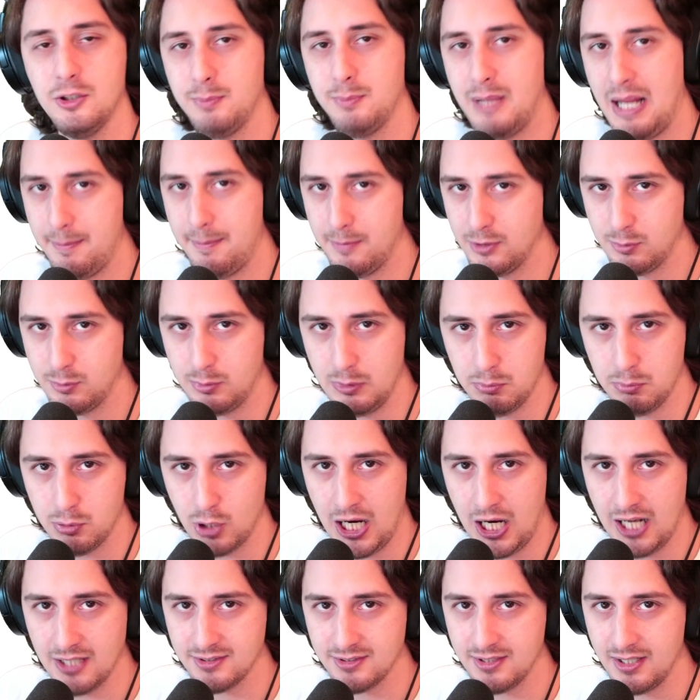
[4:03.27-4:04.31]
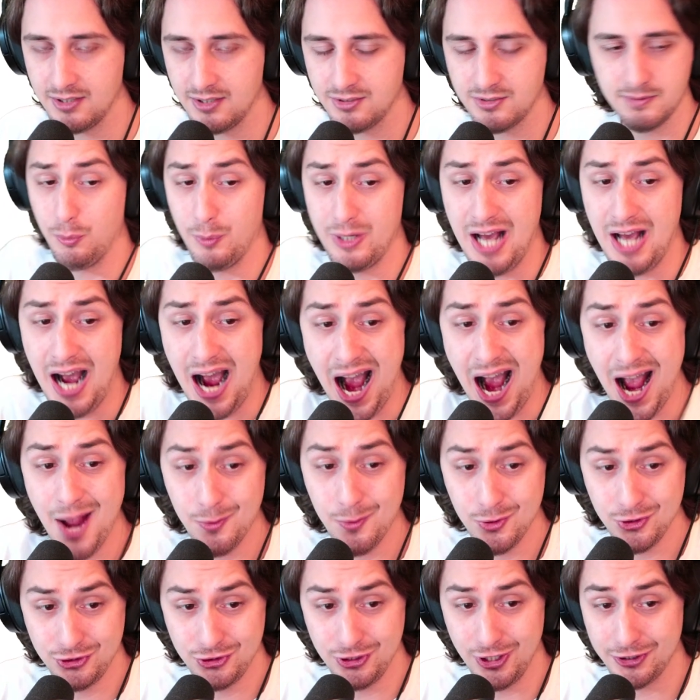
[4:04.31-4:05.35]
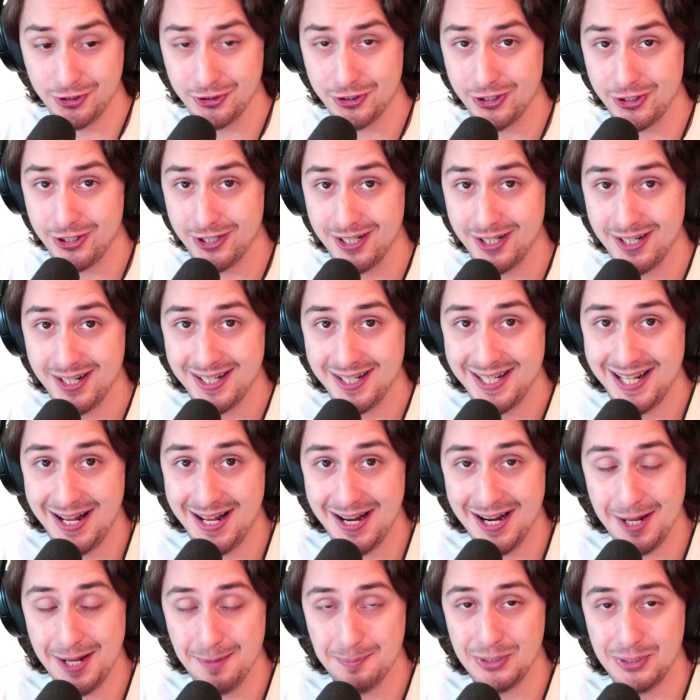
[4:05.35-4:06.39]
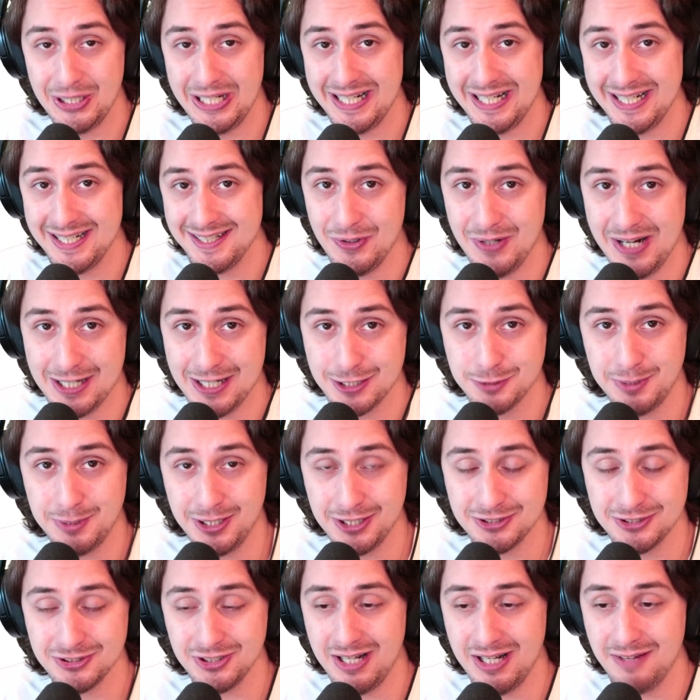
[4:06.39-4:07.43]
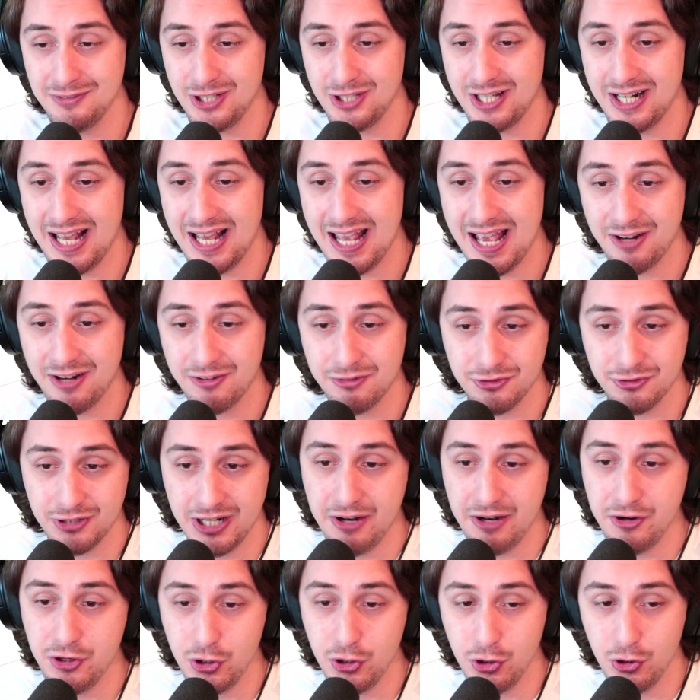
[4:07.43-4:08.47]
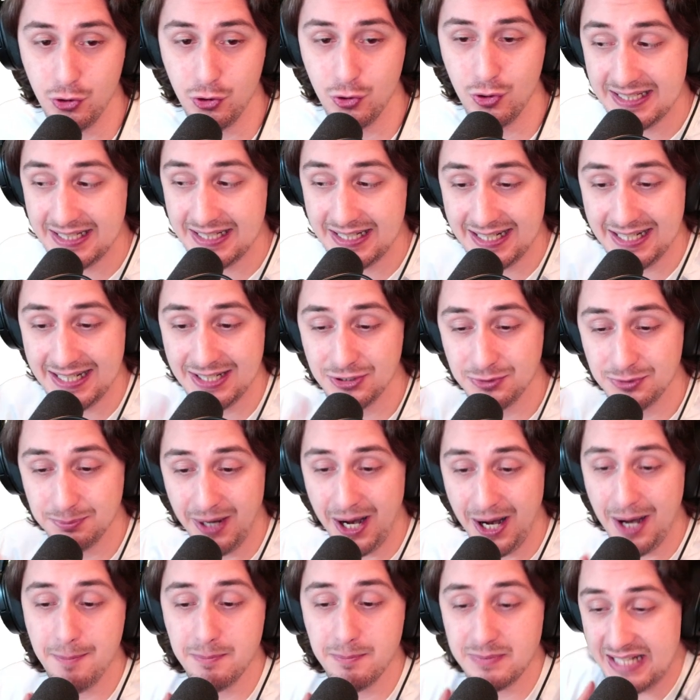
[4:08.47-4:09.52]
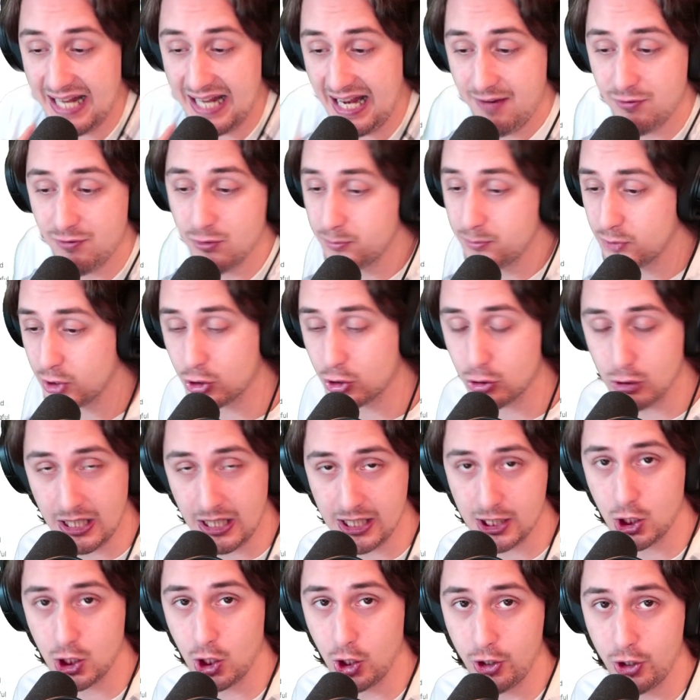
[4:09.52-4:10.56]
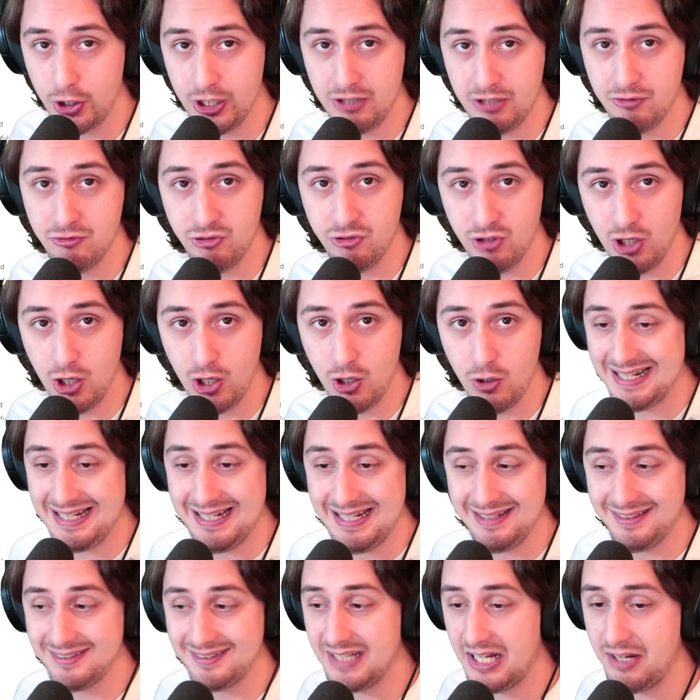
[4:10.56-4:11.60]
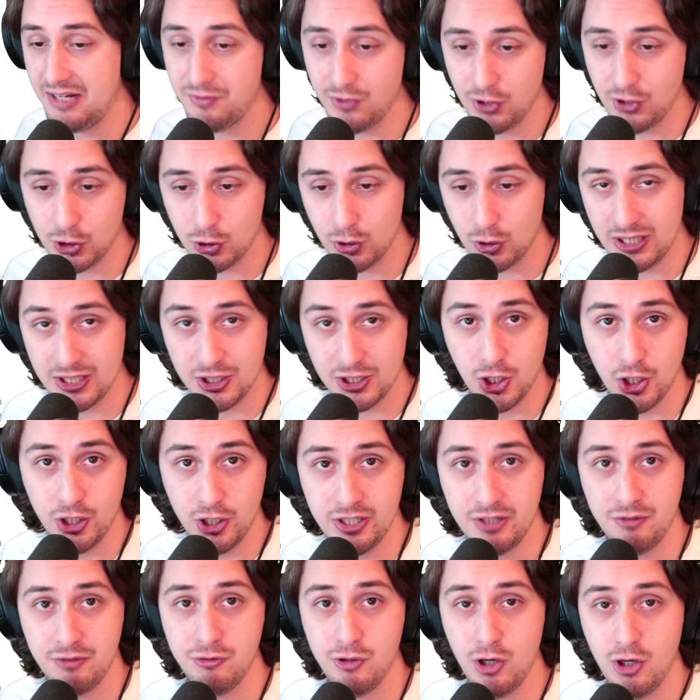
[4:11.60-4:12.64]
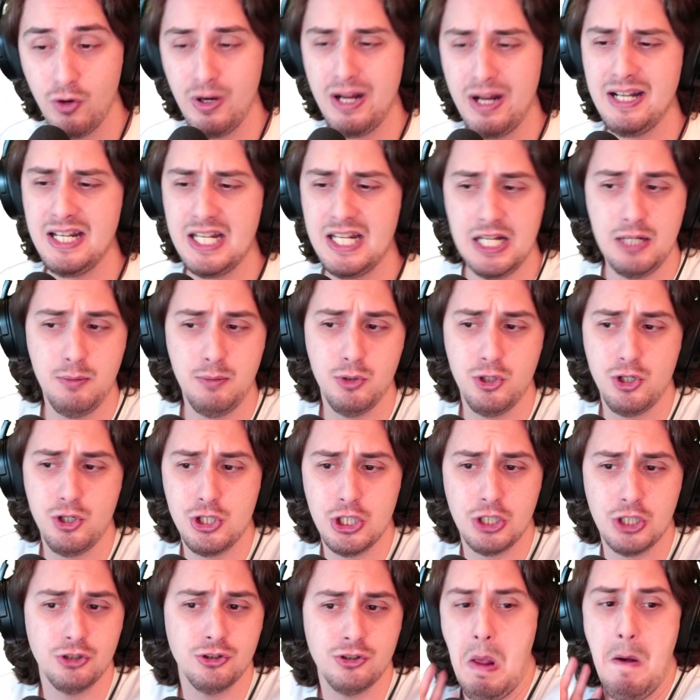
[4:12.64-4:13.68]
payments be processed. When I was younger and I played Xbox Live a lot, I had a friend who his mom gave him the credit card info. He saved the credit card info and he would just